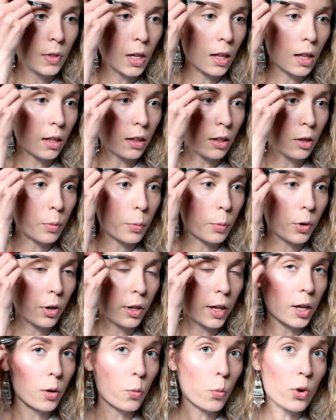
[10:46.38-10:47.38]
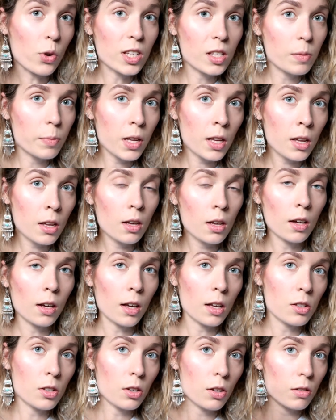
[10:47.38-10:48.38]
And a little more like wispy, I
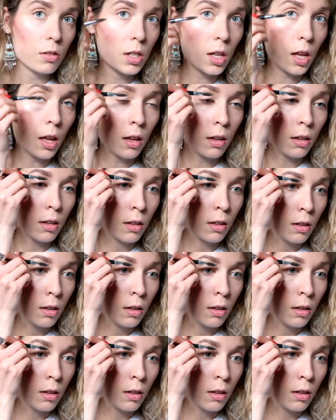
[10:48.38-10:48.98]
guess you could say.